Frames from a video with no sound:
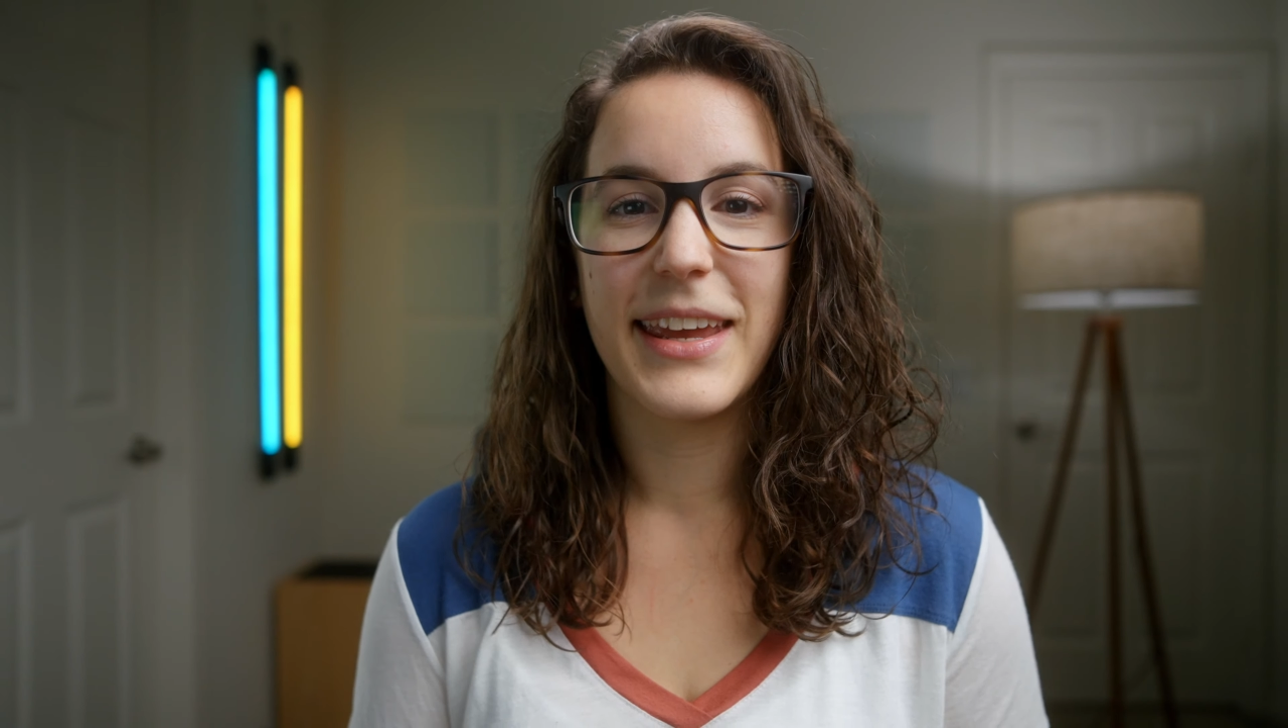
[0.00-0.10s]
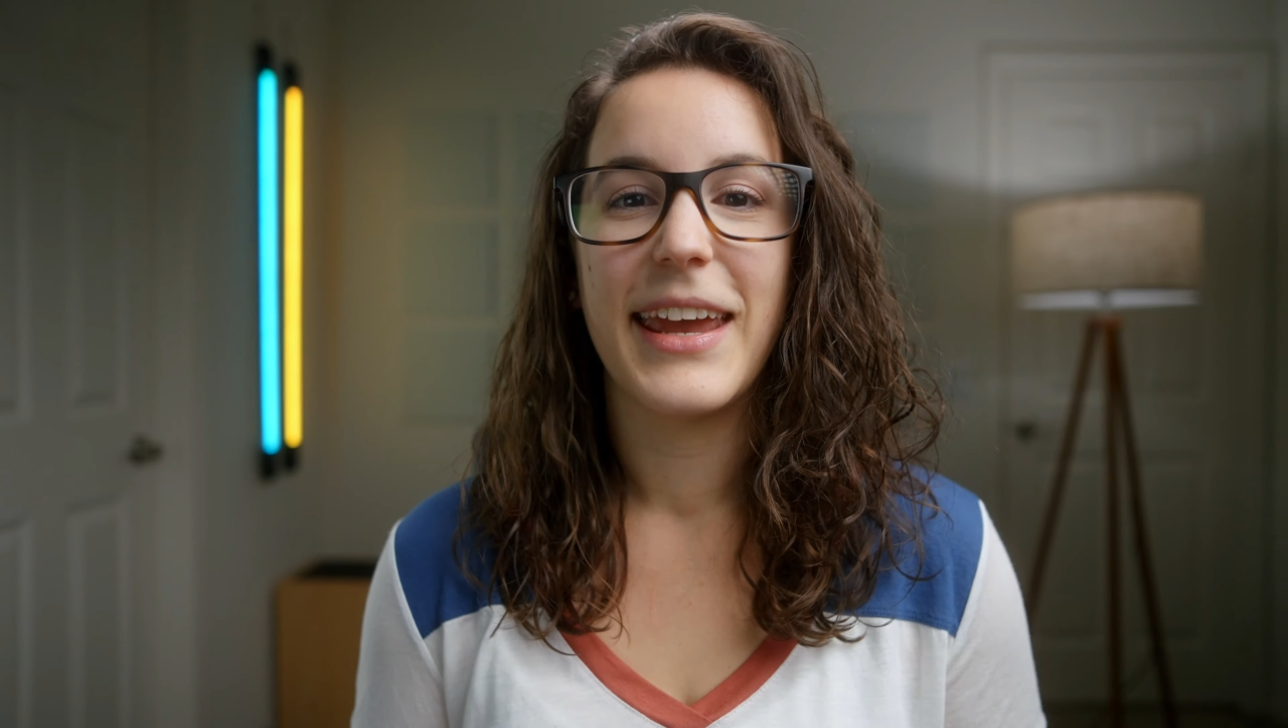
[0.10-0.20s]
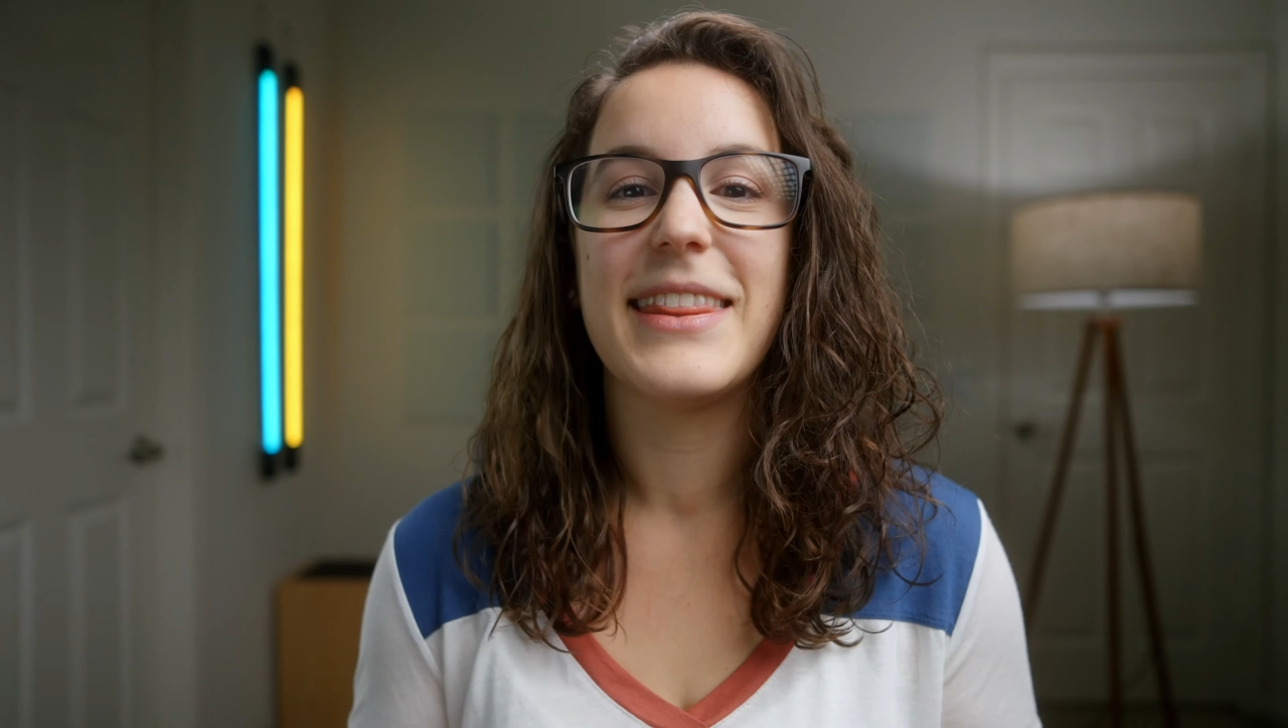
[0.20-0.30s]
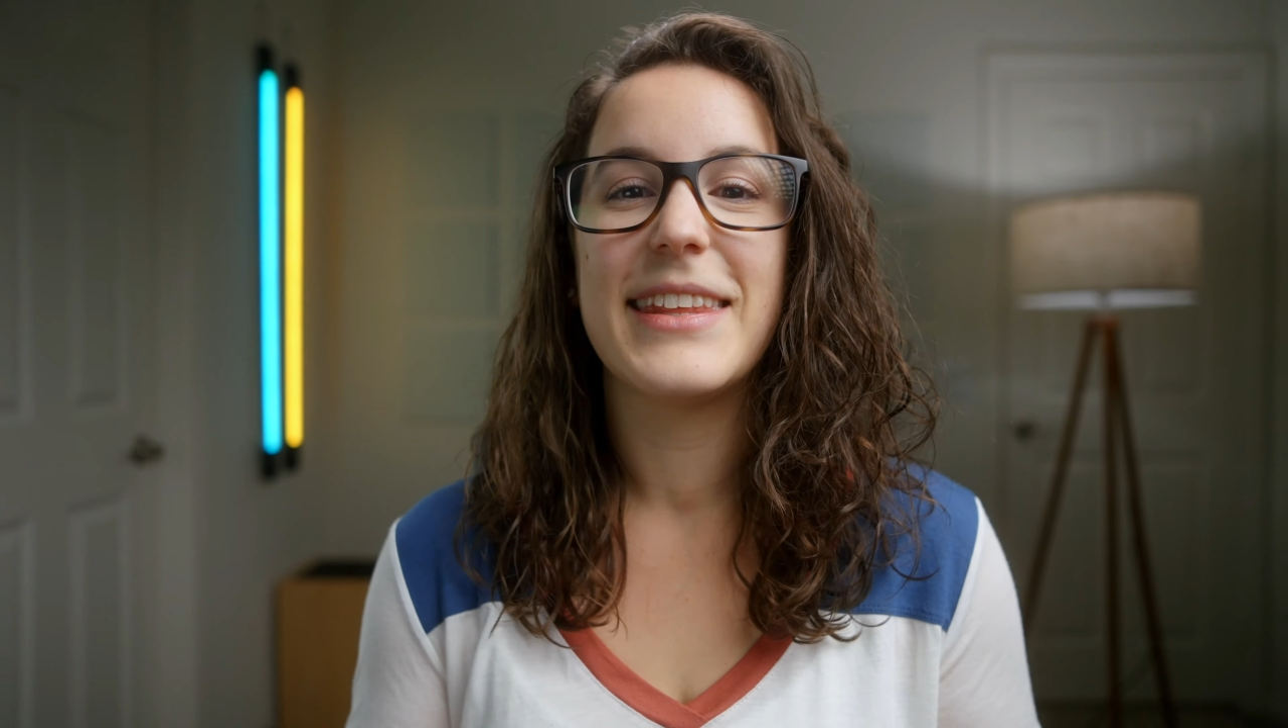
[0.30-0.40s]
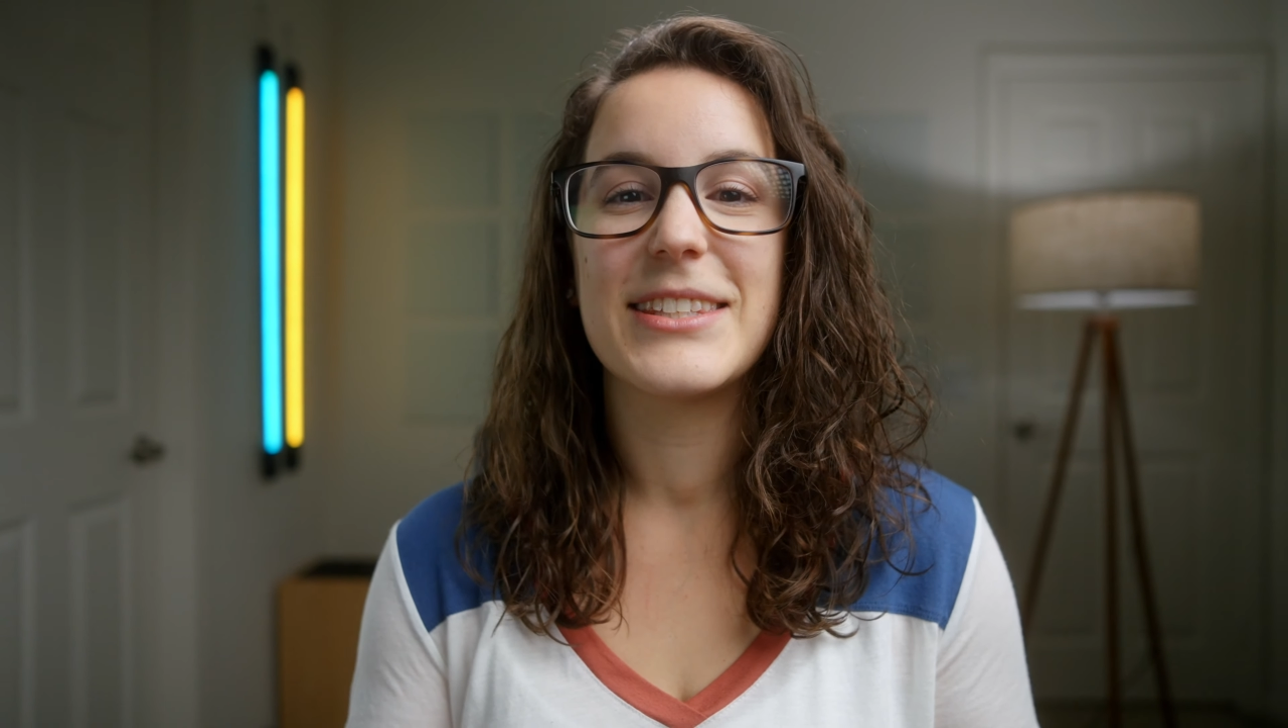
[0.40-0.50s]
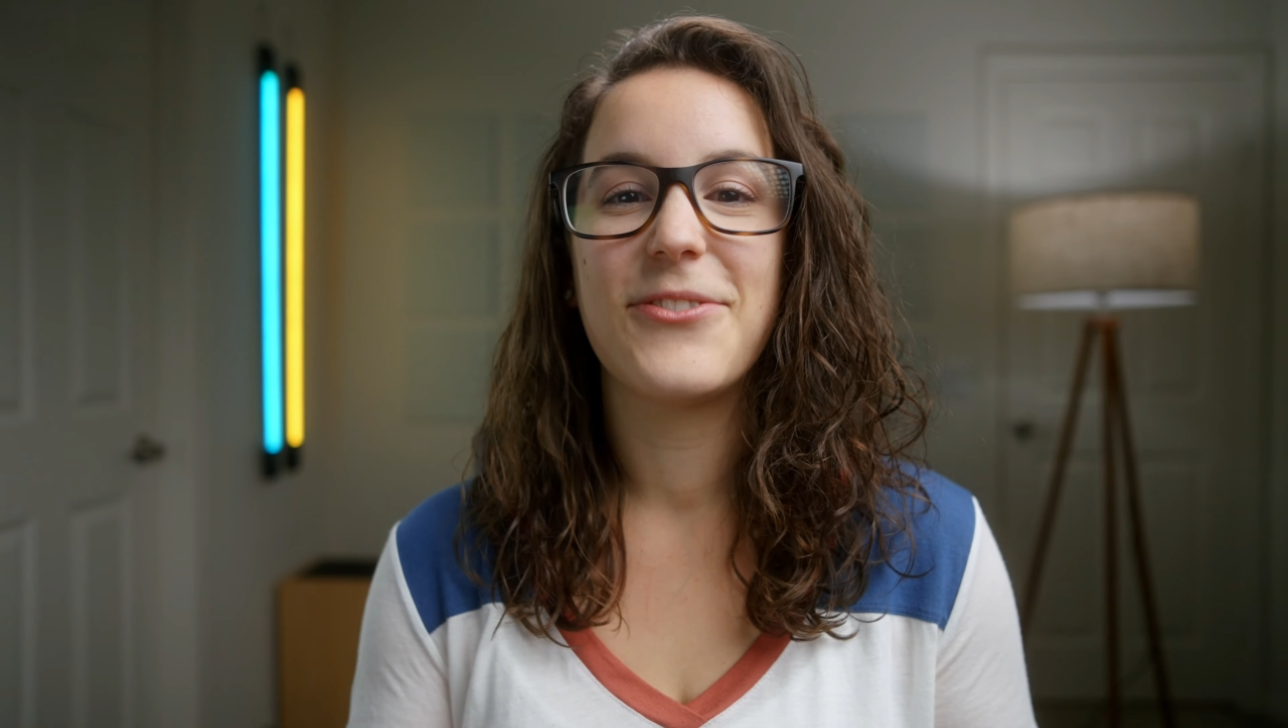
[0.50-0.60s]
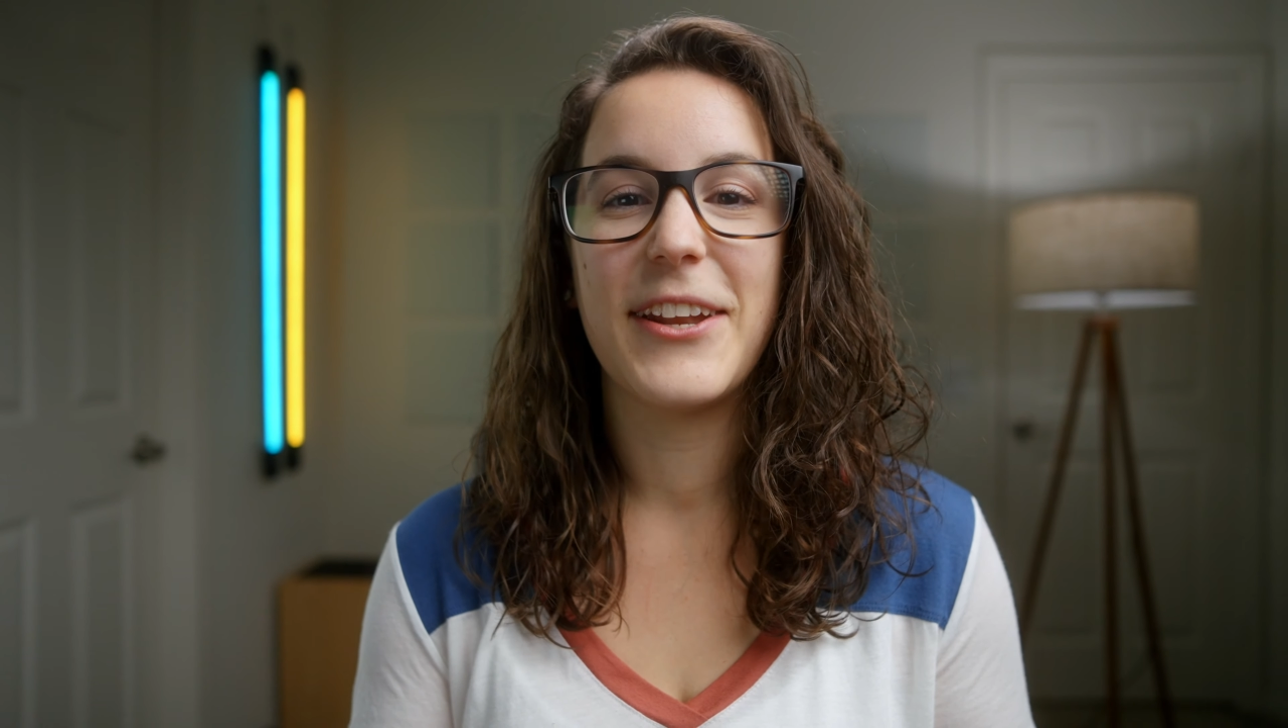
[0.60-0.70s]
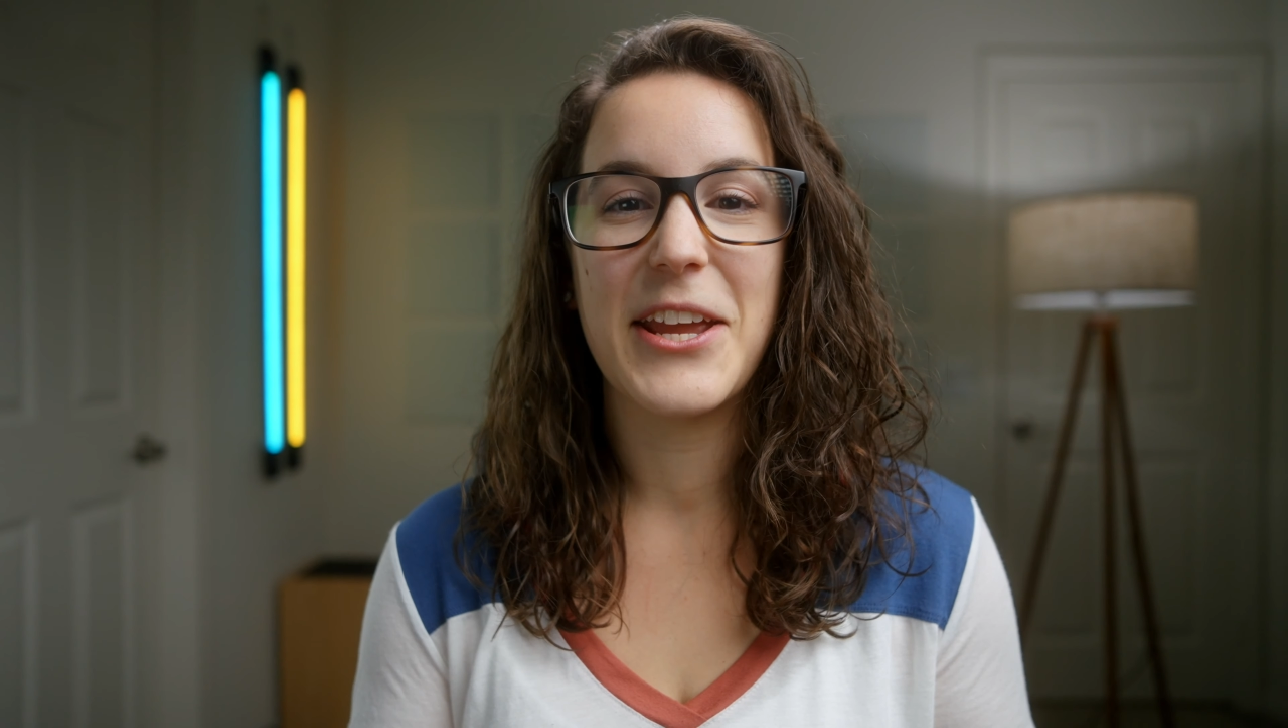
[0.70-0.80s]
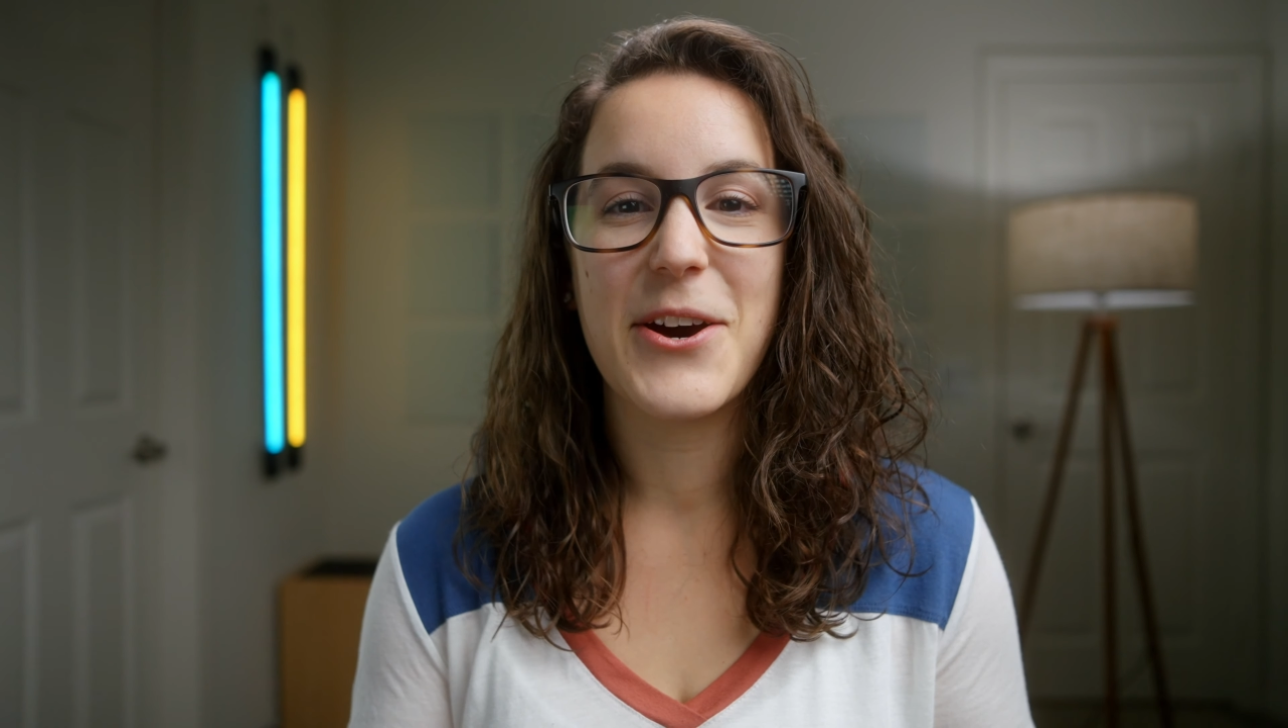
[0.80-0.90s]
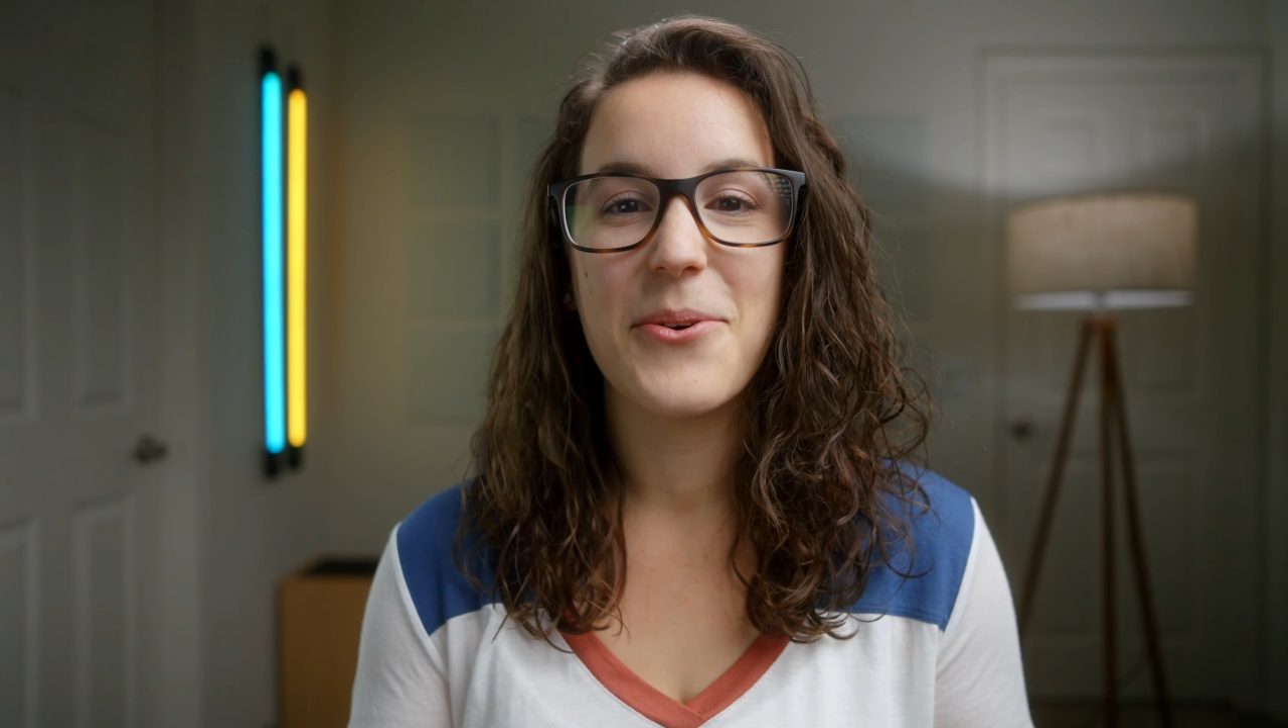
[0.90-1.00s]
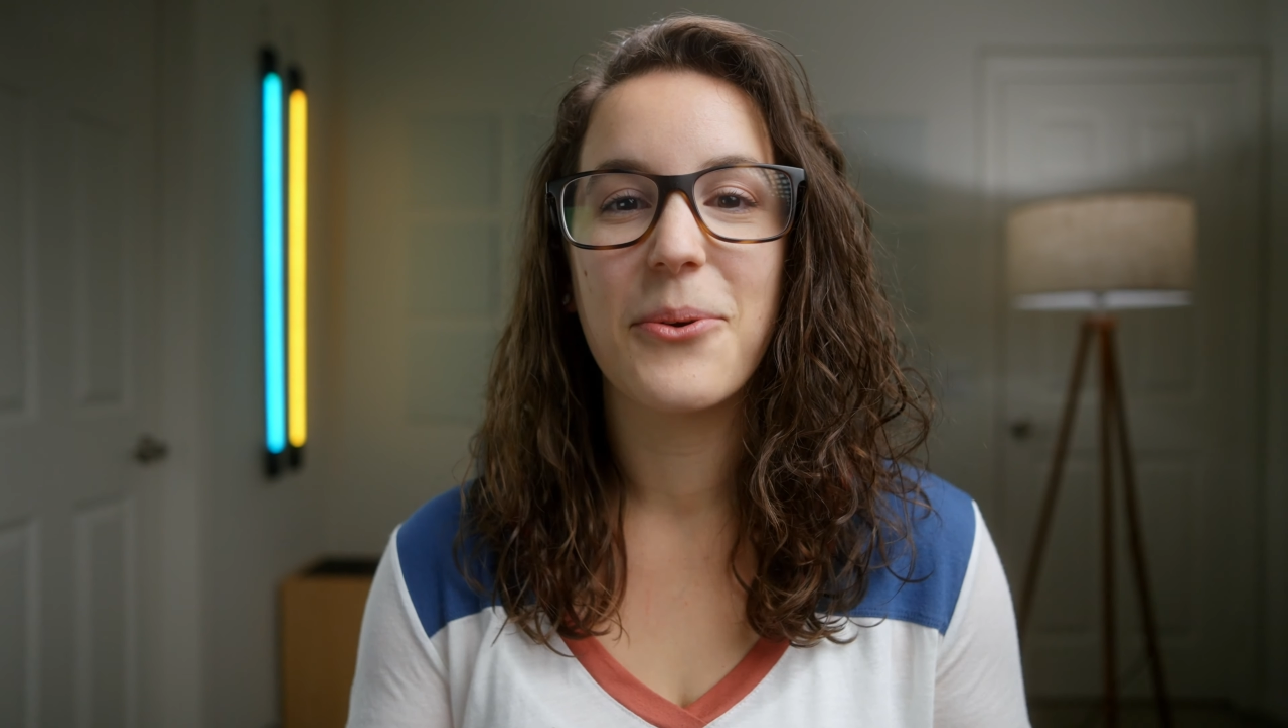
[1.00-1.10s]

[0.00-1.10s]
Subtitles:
In this video,